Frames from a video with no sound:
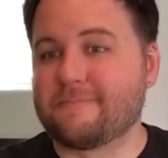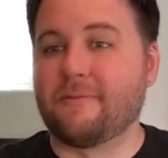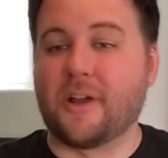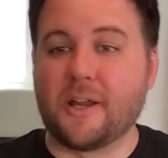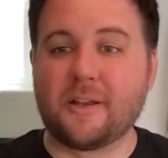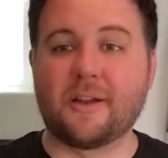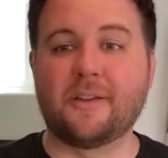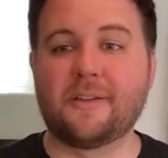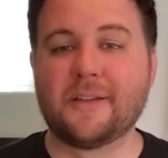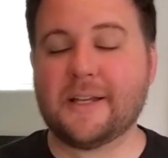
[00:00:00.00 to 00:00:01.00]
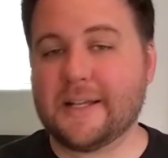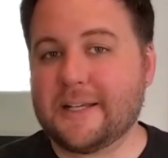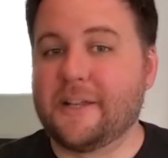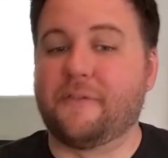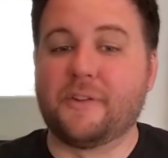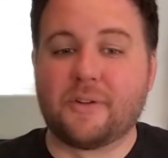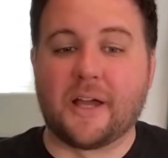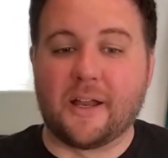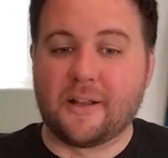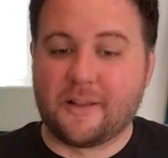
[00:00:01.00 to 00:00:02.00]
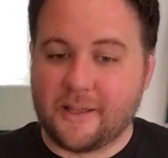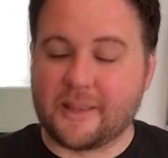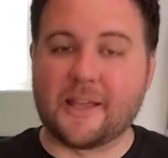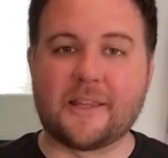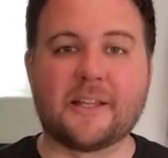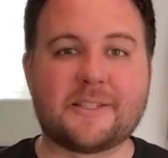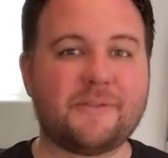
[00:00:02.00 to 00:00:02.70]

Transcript: right now, you feel kind of like that